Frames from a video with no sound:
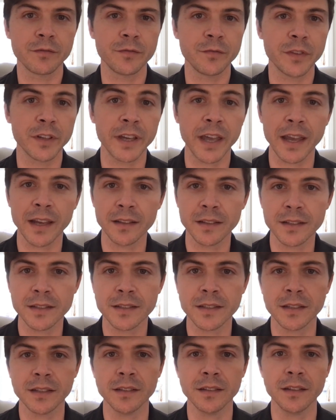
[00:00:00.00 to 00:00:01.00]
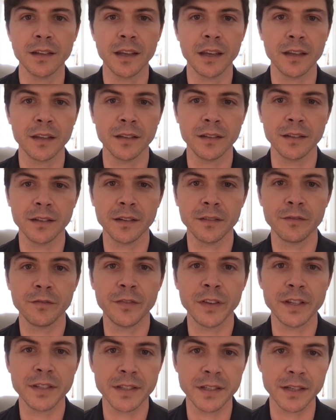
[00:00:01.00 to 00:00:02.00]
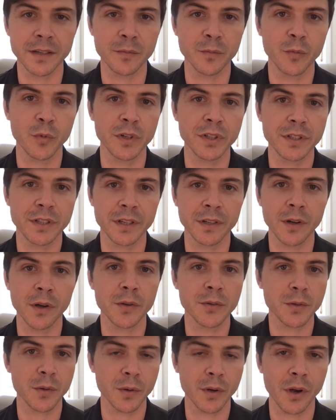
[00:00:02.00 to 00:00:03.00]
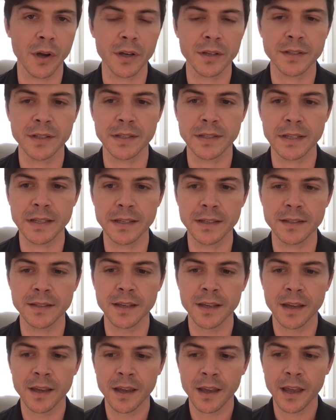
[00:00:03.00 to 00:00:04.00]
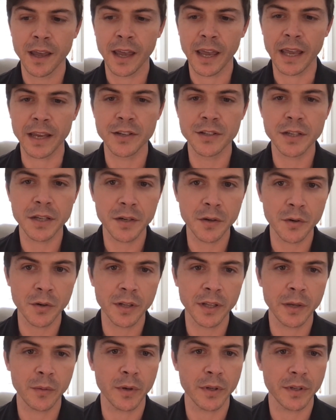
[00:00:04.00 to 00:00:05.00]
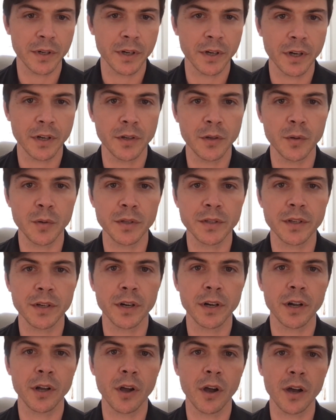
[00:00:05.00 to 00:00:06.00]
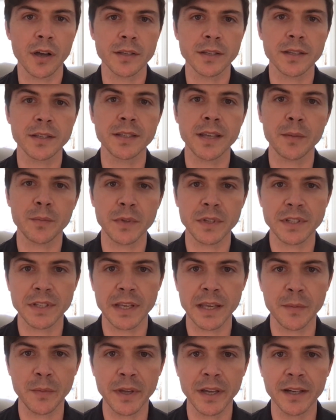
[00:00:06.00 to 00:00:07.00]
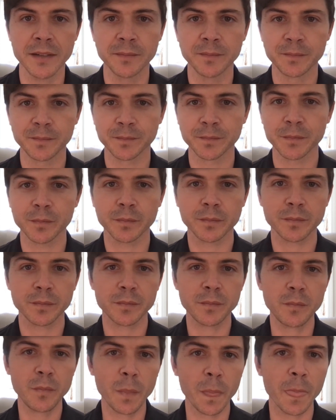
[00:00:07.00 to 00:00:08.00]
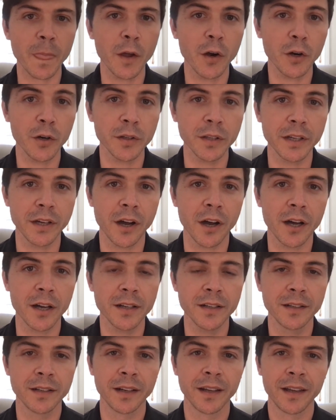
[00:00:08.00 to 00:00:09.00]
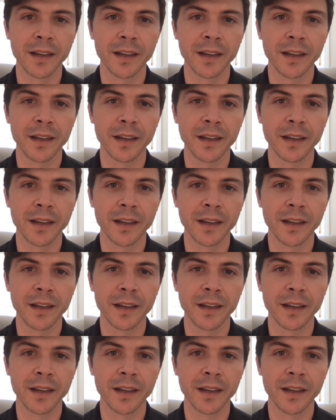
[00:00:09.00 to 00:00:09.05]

Faecalis and Faecium, which can also cause disease. And generally what they're going to do is they're going to cause a septicemia early on,